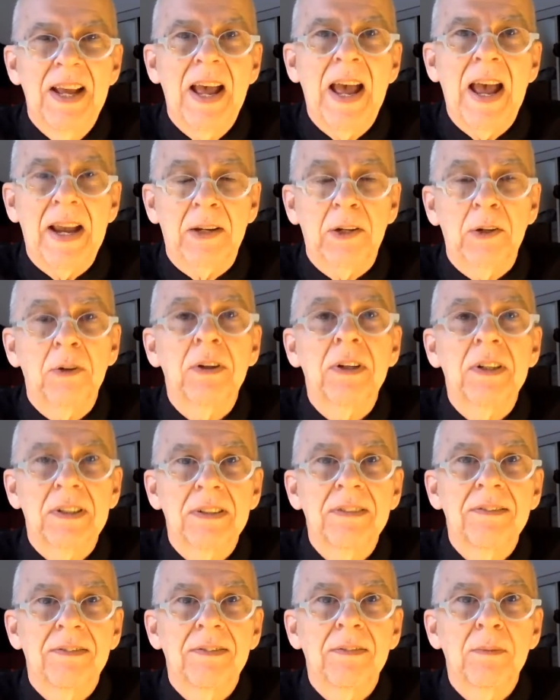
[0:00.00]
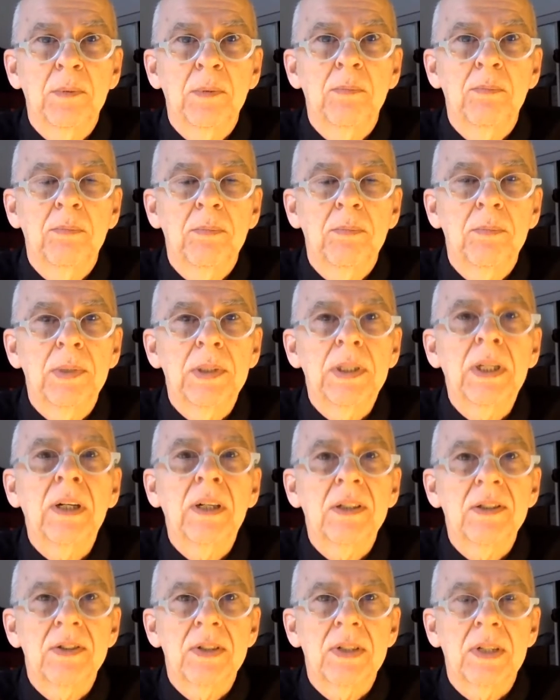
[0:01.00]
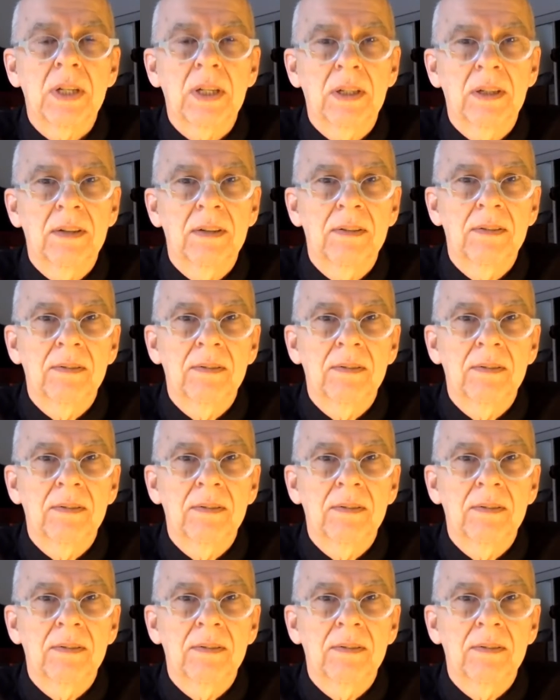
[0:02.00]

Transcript: accurate, but they're listening.